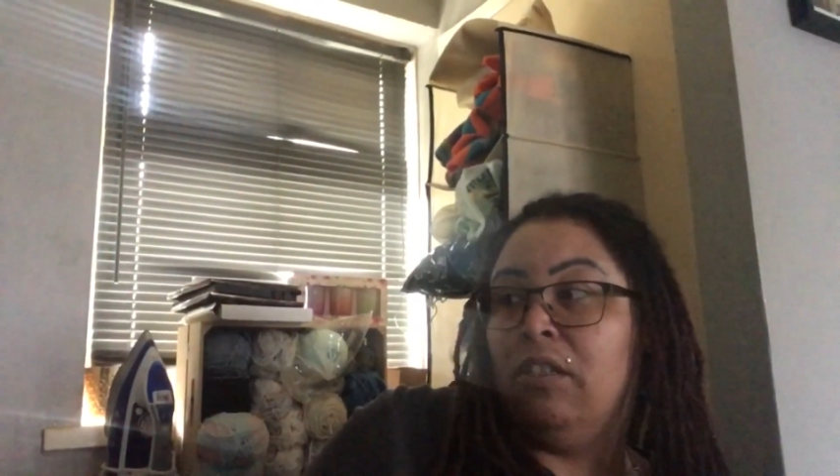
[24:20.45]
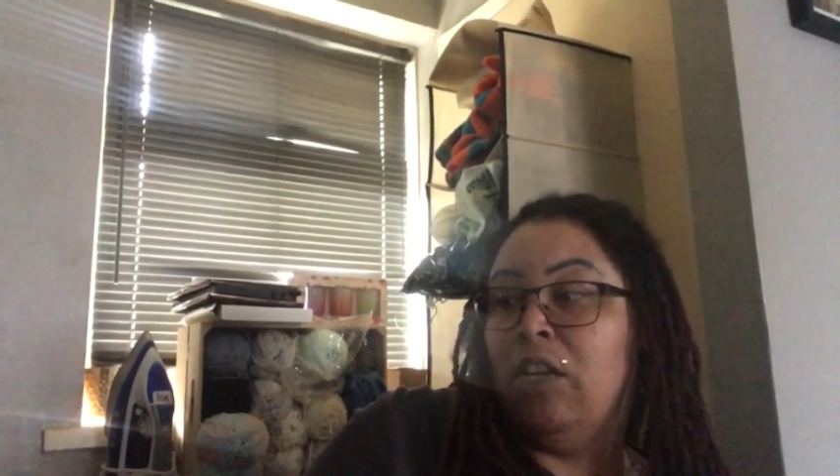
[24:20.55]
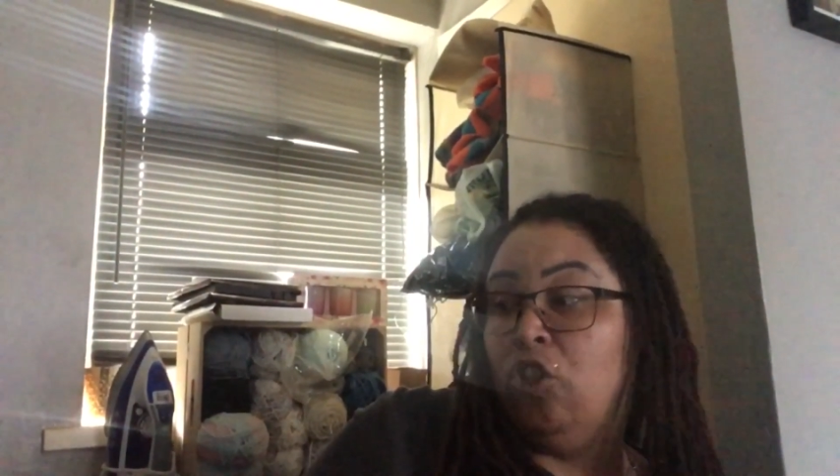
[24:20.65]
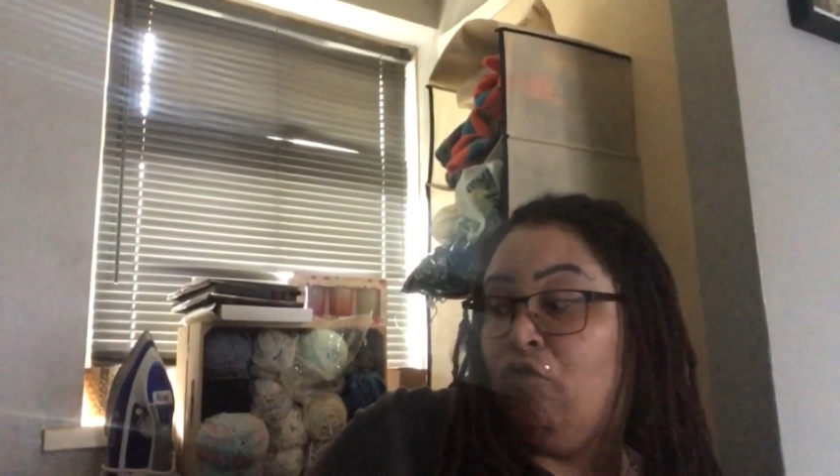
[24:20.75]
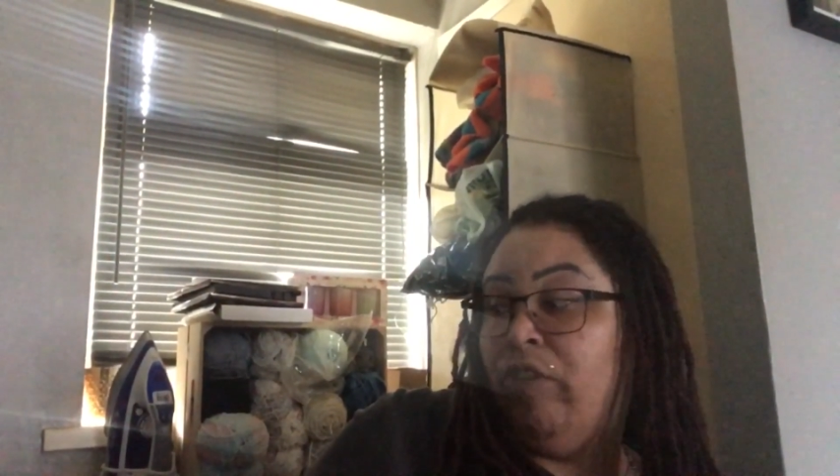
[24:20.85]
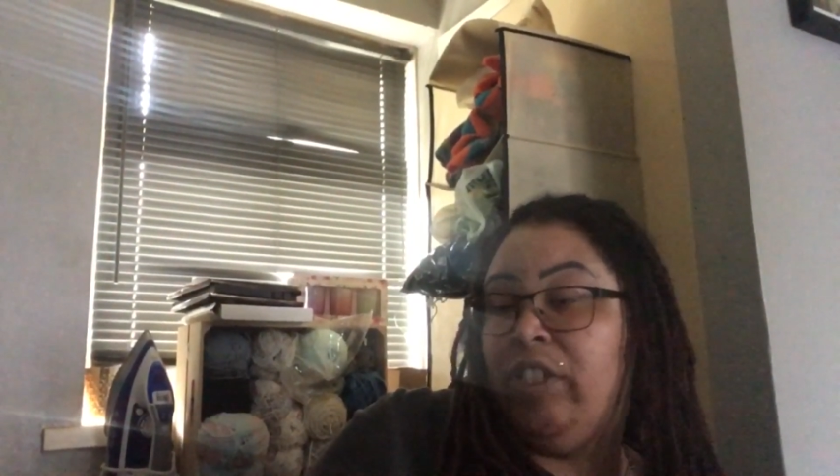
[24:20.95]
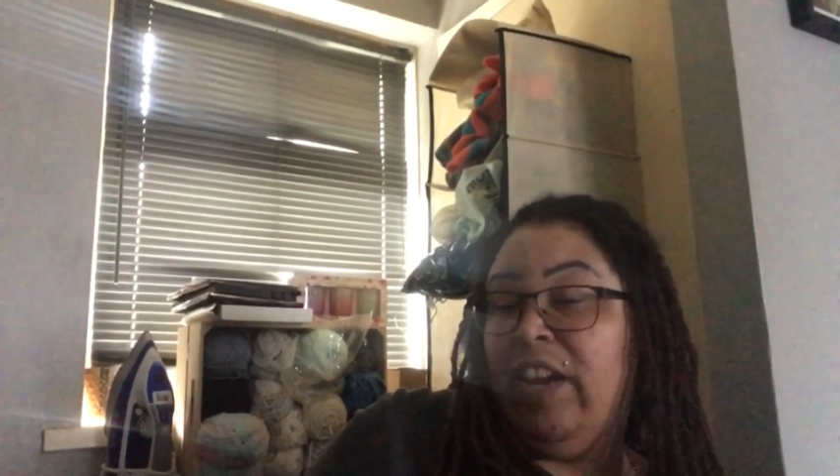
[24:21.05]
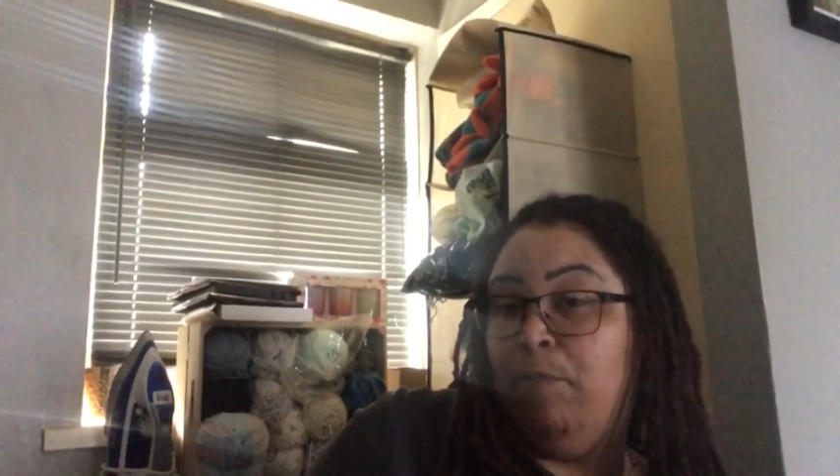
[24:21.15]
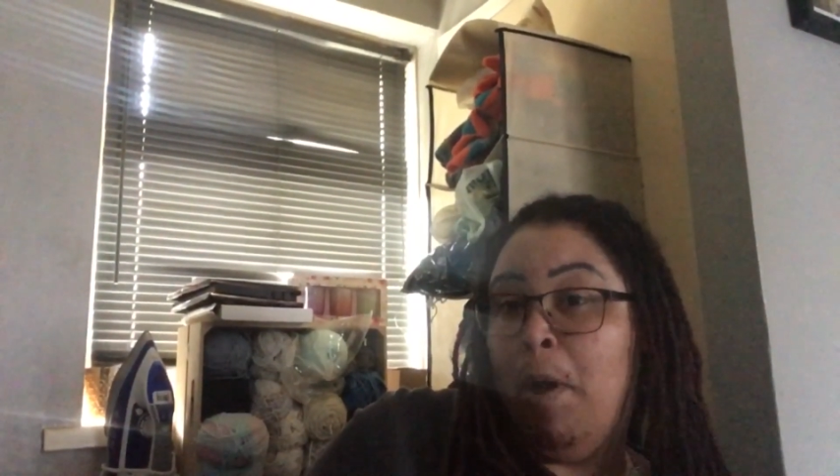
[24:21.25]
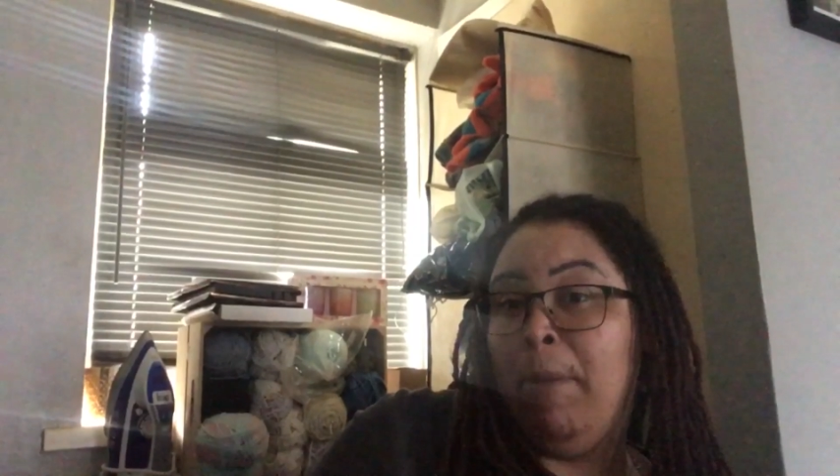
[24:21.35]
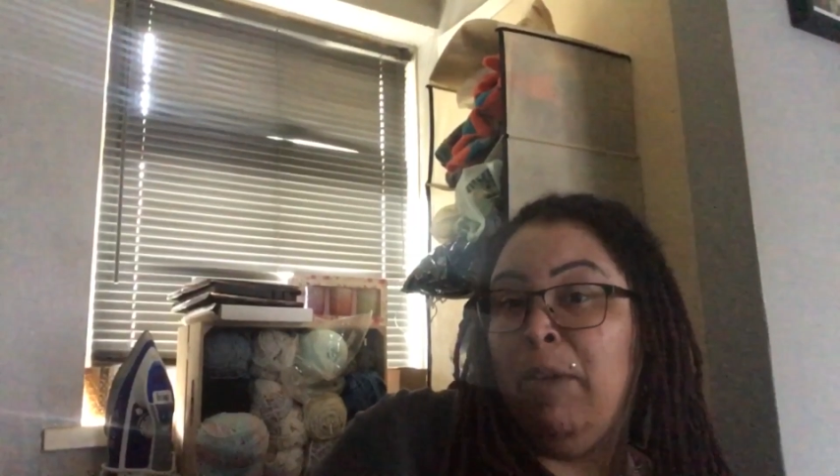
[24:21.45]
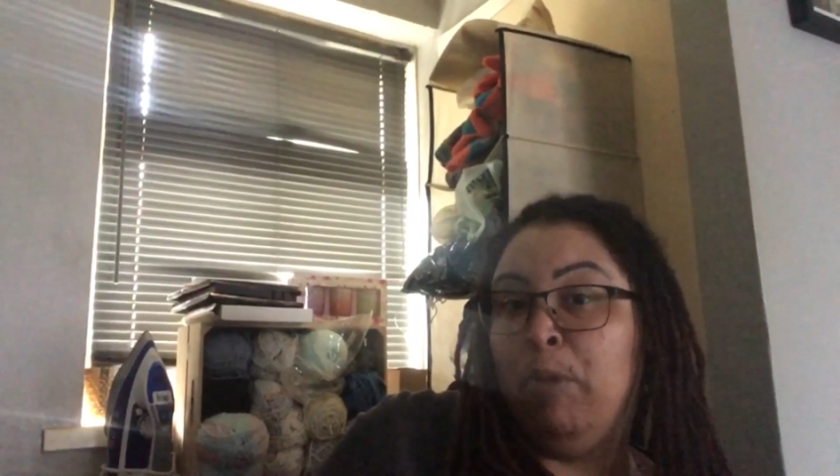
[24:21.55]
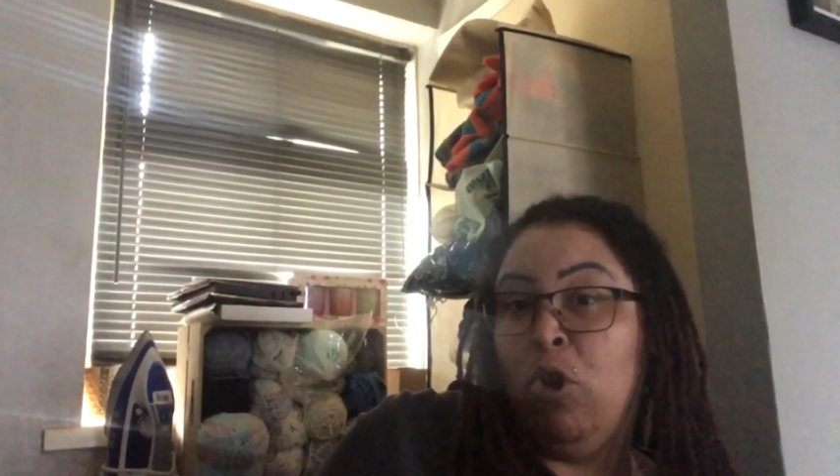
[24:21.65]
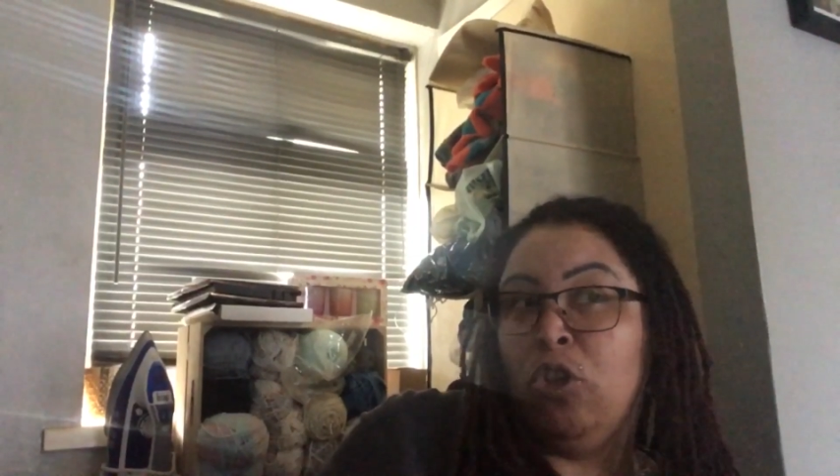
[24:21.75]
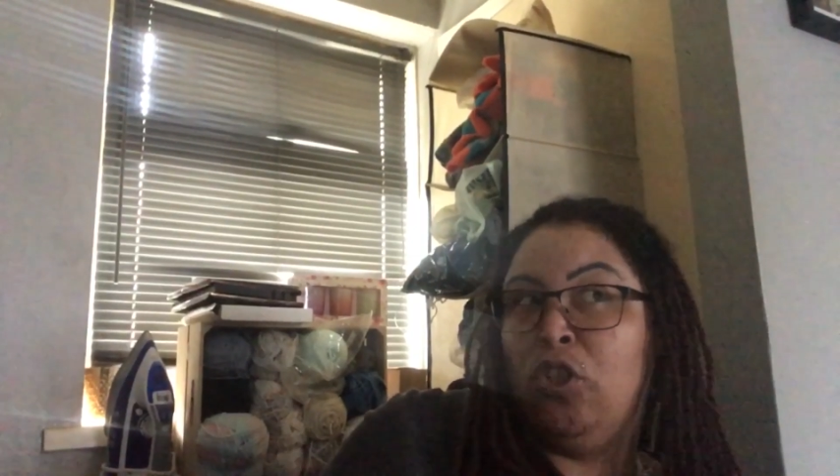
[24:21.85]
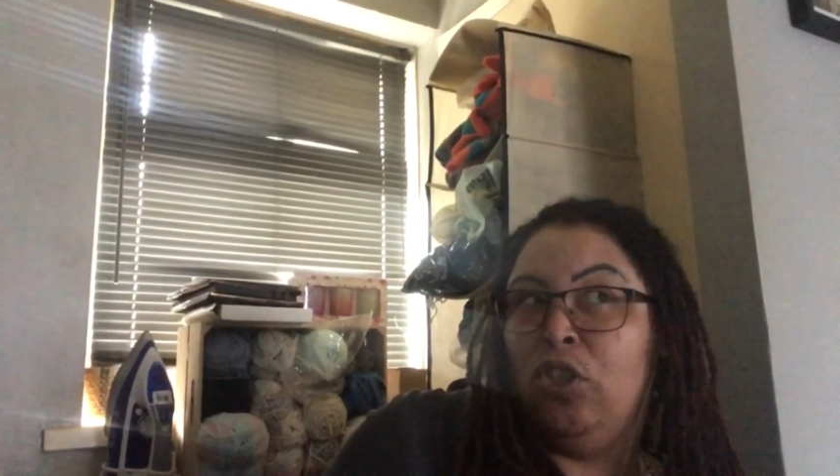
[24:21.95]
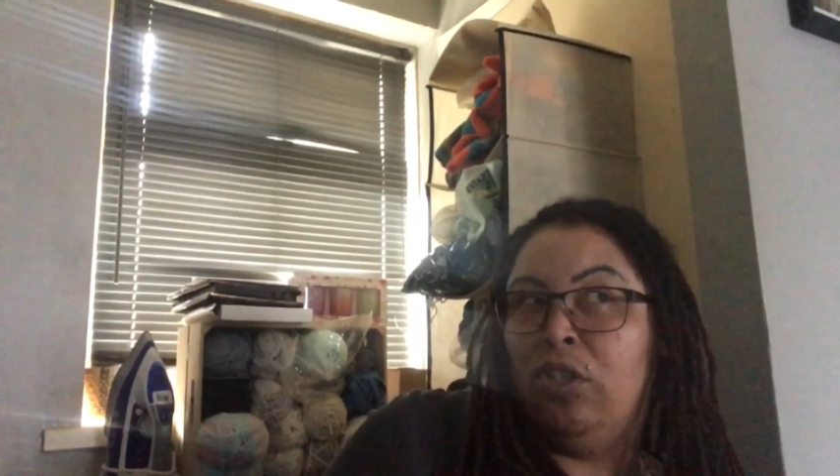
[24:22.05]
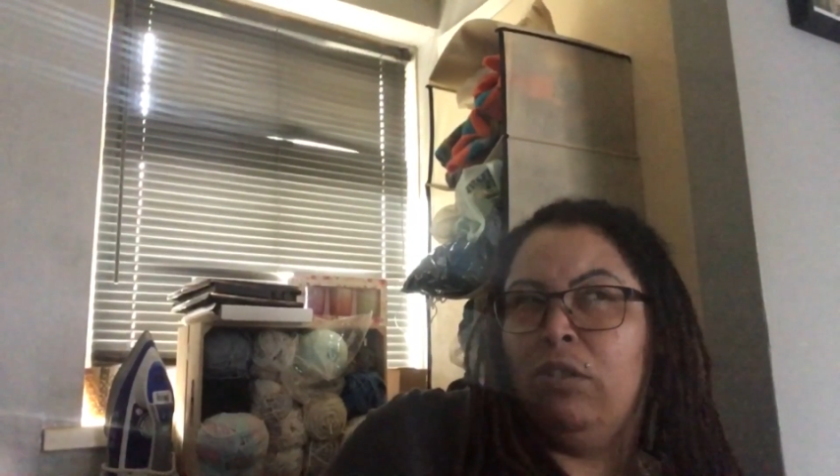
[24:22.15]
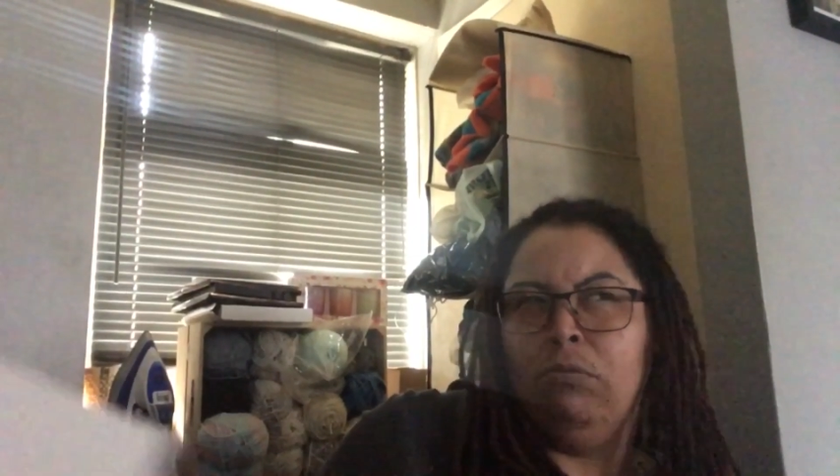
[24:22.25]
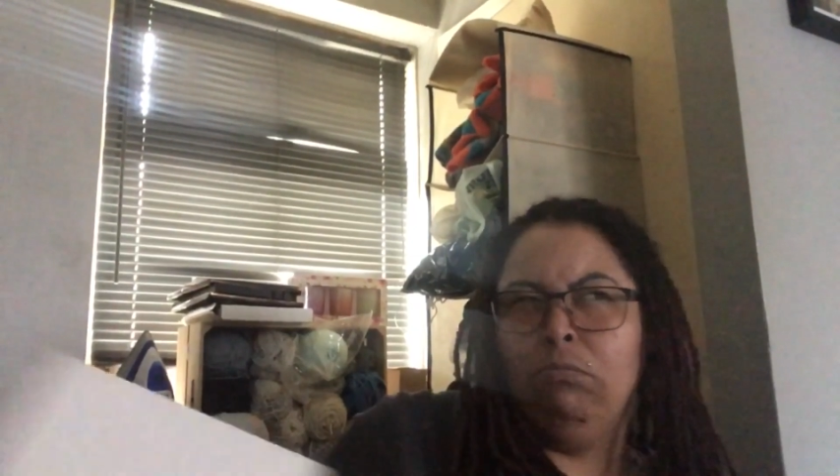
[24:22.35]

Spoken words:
I just received my May box